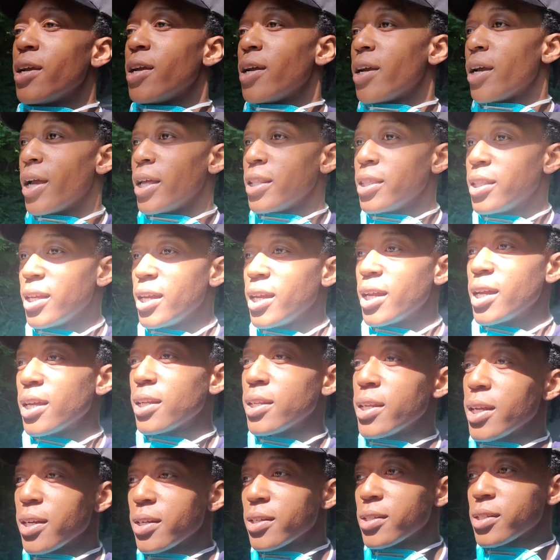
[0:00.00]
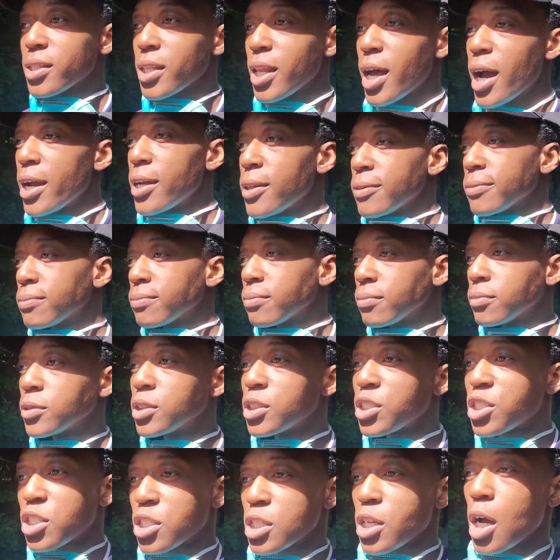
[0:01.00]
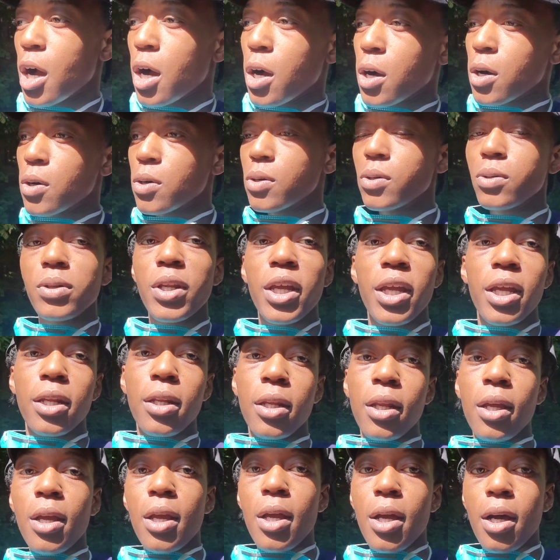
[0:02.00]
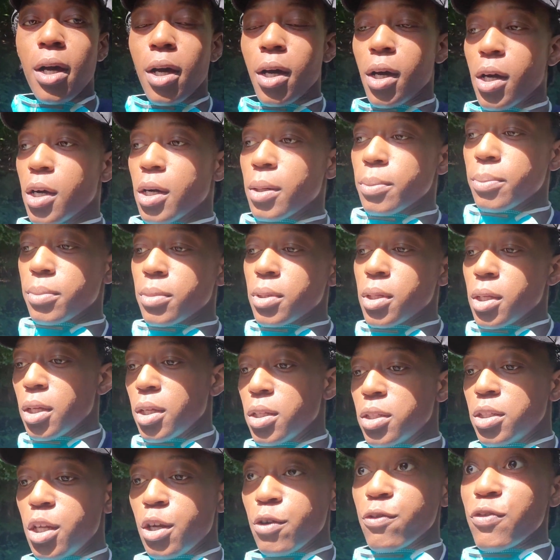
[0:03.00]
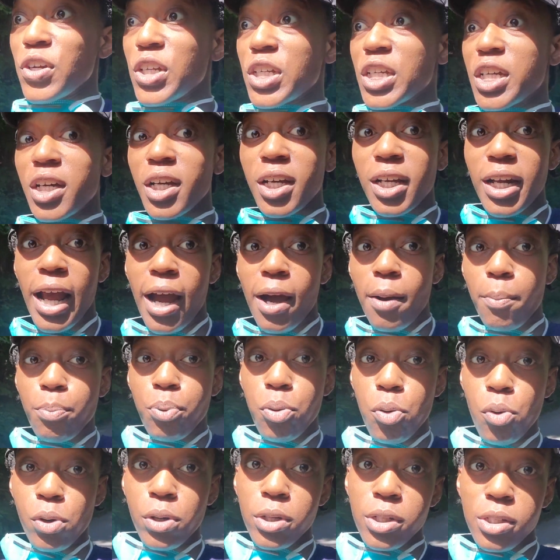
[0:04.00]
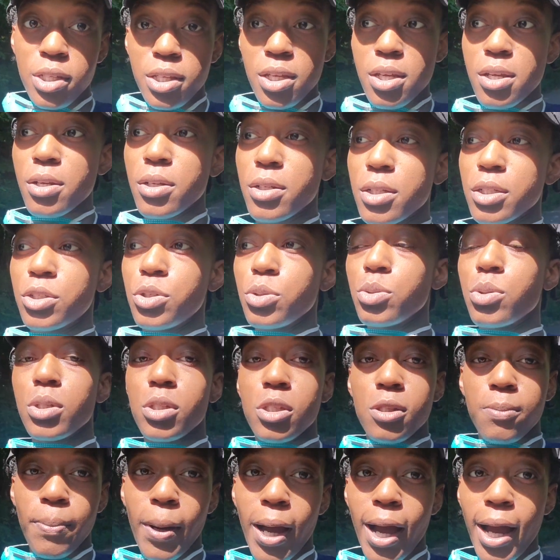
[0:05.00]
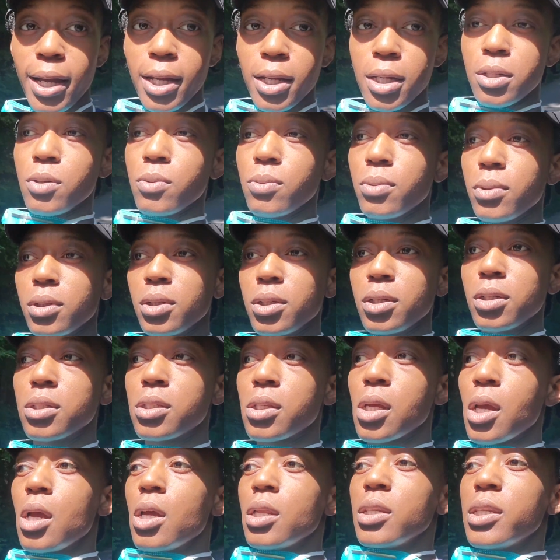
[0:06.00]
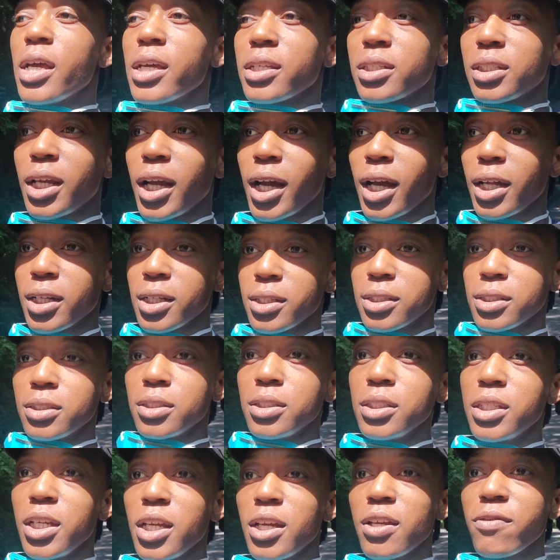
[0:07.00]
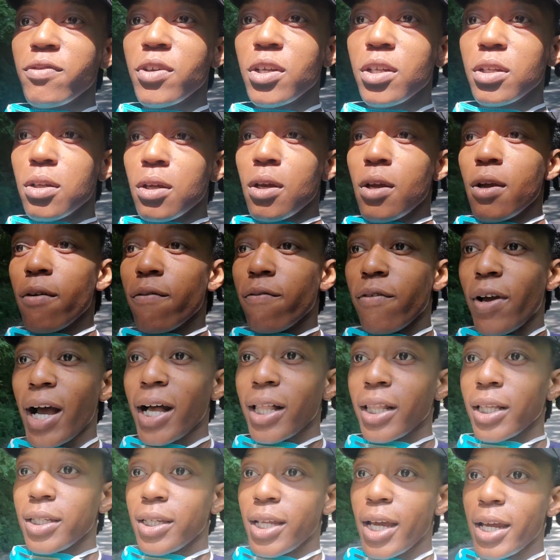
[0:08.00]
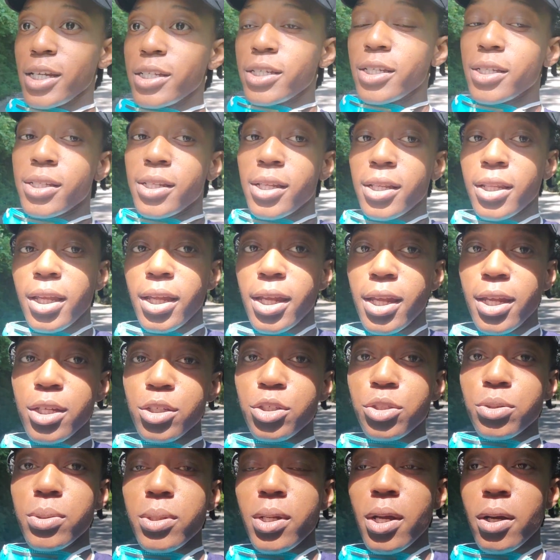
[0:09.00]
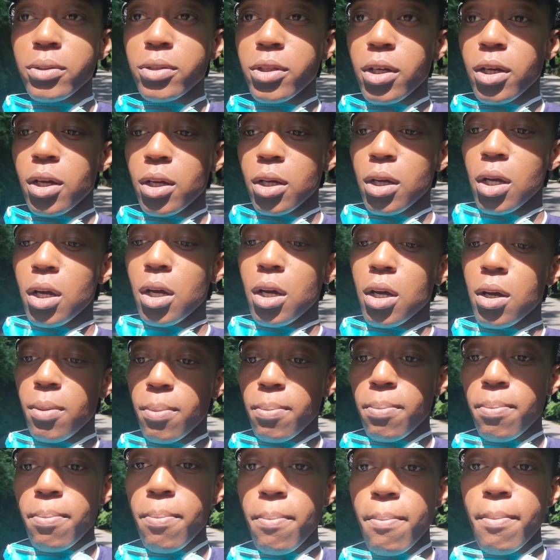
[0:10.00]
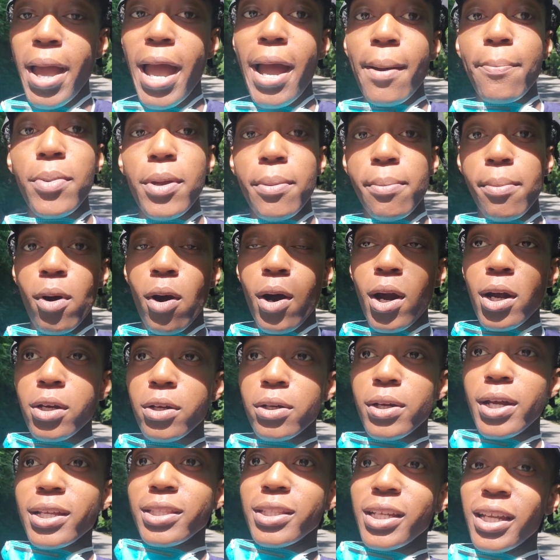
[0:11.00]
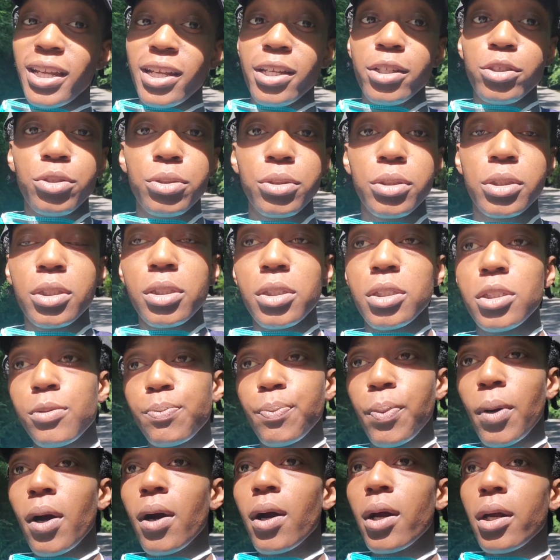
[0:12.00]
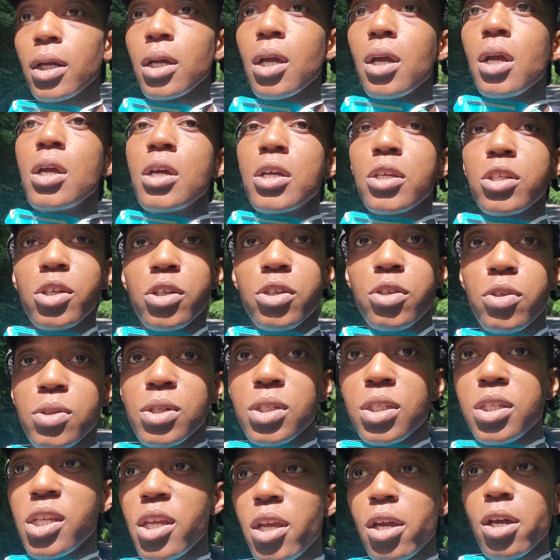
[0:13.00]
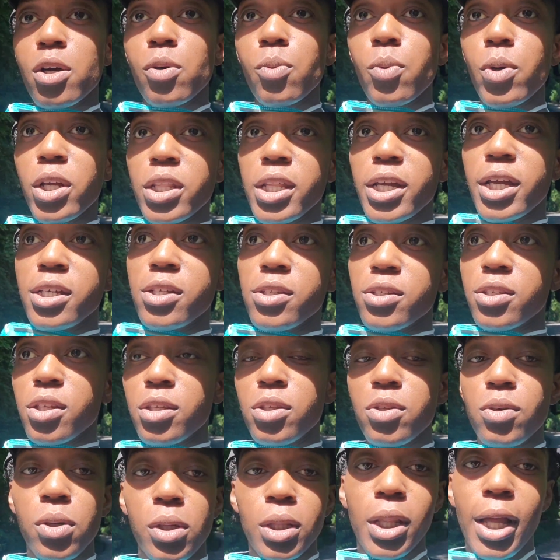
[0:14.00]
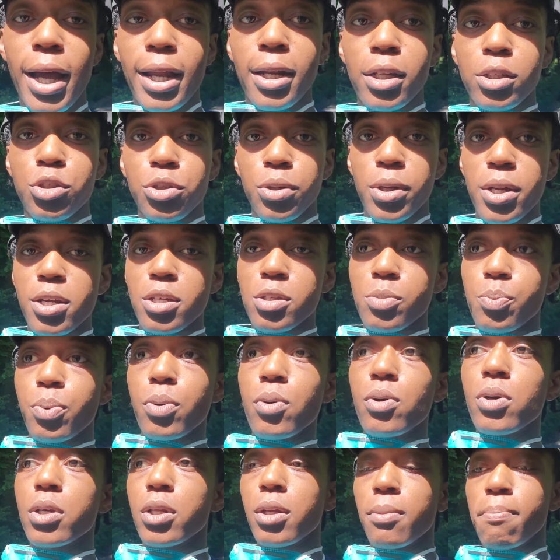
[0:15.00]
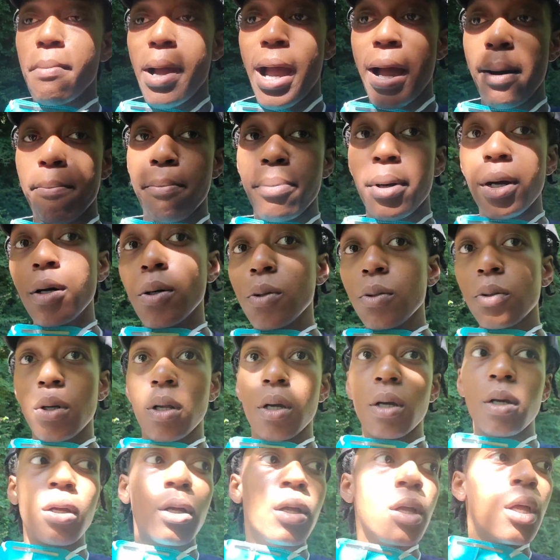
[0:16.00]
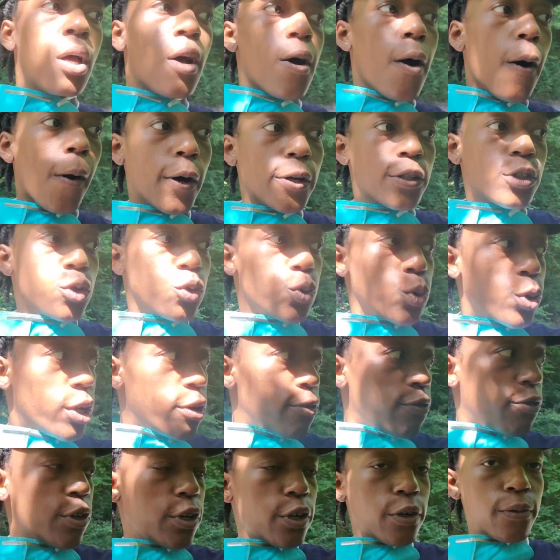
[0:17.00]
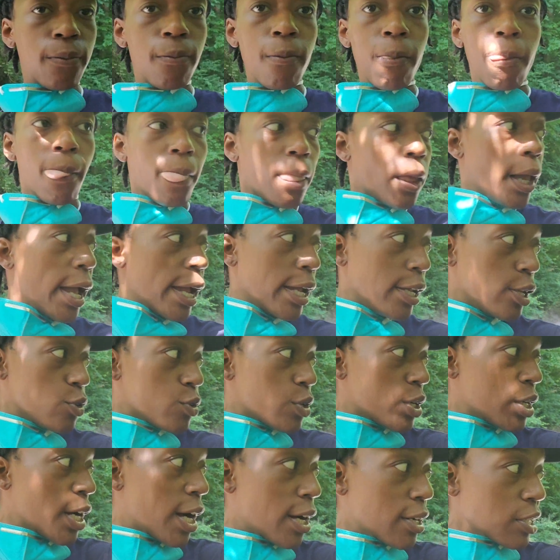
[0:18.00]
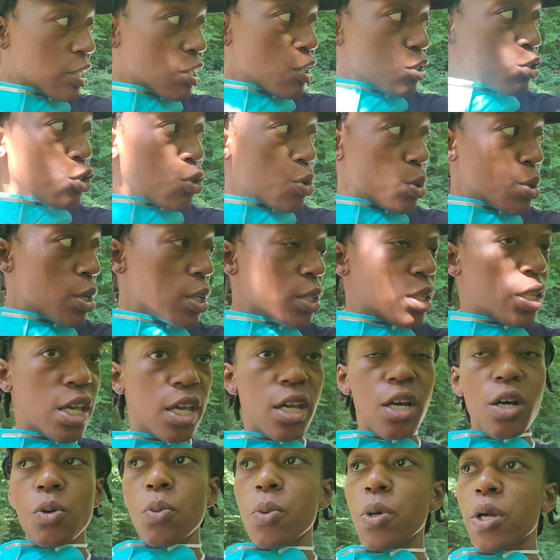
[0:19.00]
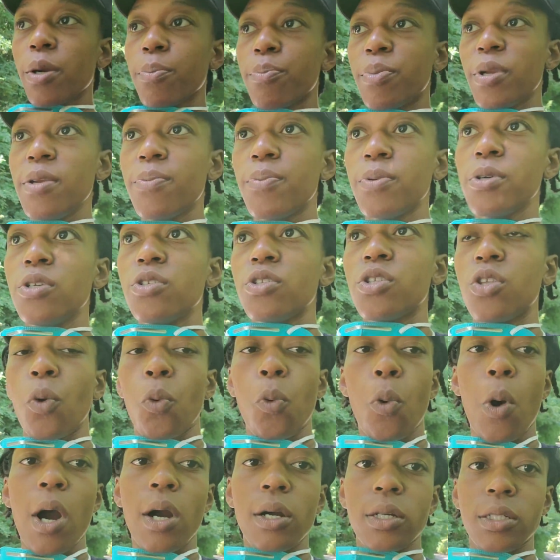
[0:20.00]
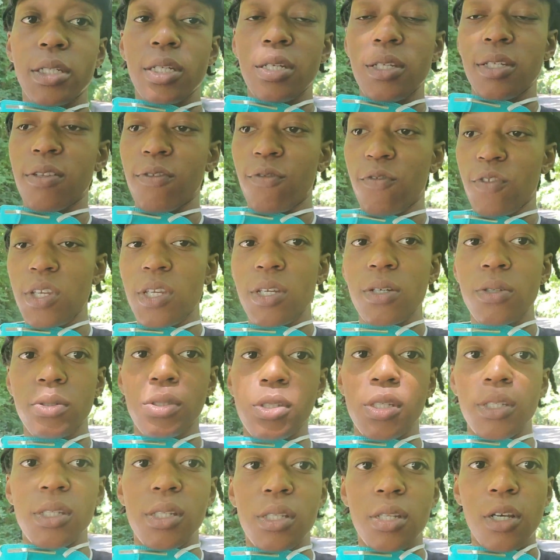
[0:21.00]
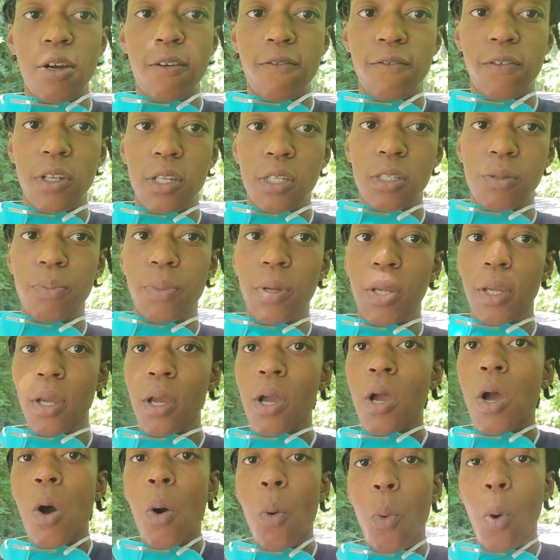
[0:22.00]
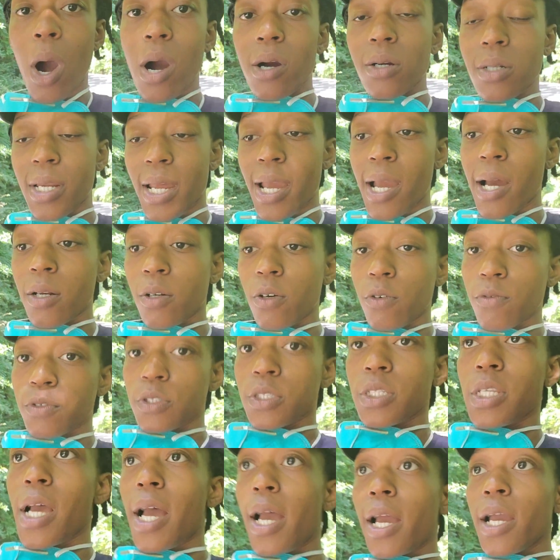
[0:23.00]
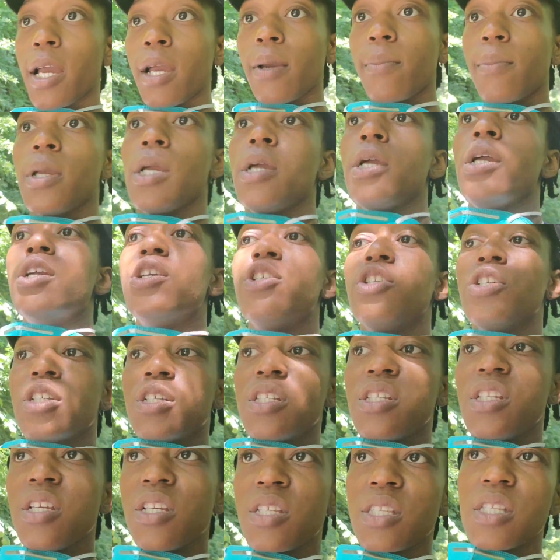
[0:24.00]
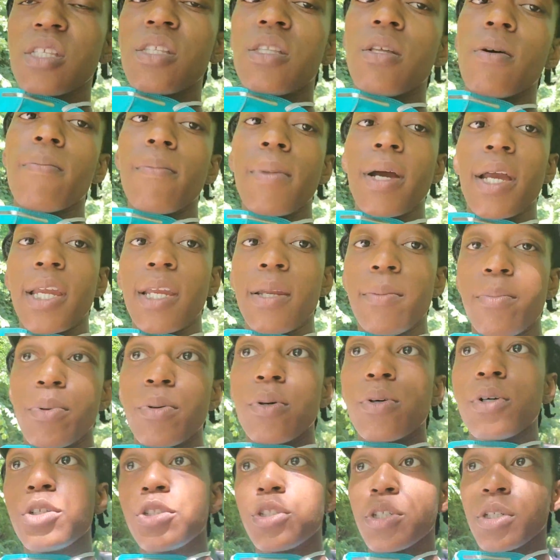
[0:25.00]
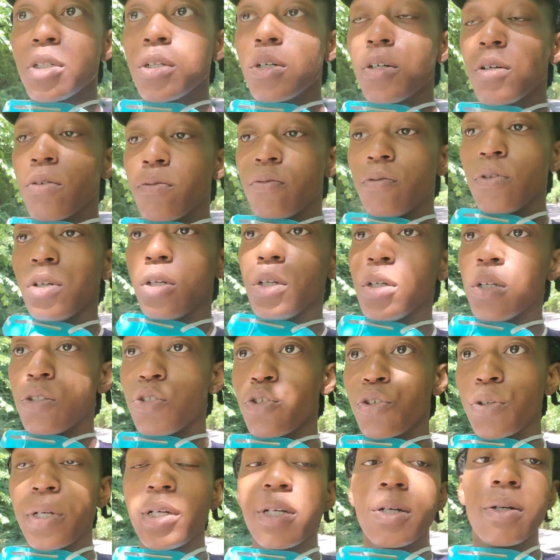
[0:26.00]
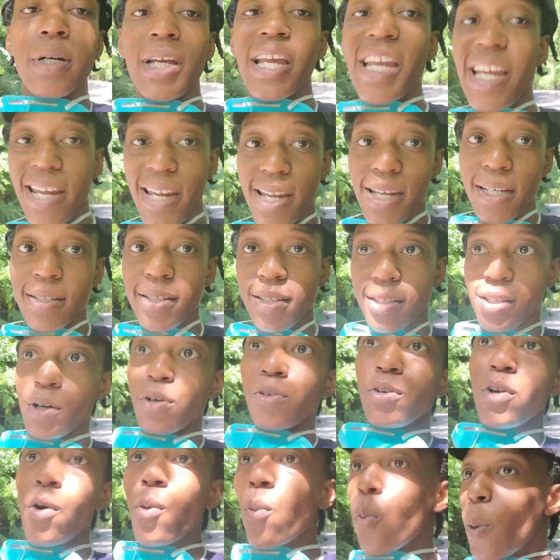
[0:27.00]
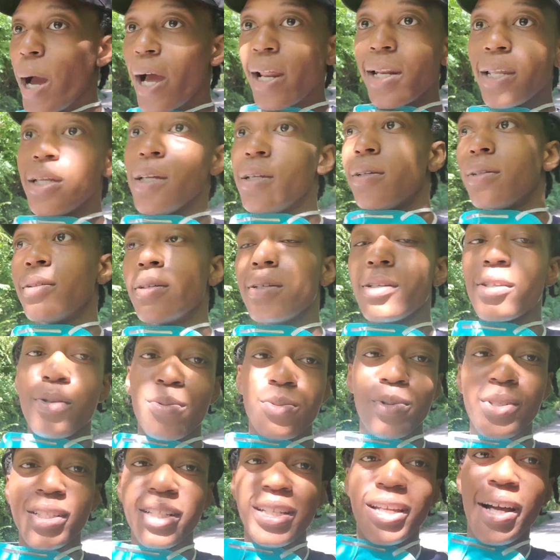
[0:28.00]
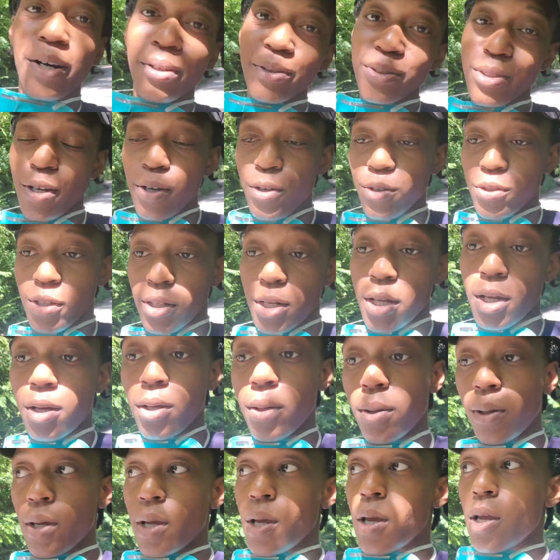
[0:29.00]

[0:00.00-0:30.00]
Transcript: And then there's like stone and different cutout ports here that you can spot in the woods that's kind of giving validation to the history on the map and marker at the entrance of this park, so you can tell where they used to do a lot of transporting by boat on the river. And you can also tell where people used to walk these fields and stuff, and it's been walked down over time. It's just this is the main portion of the trailhead, so nobody is really on those now.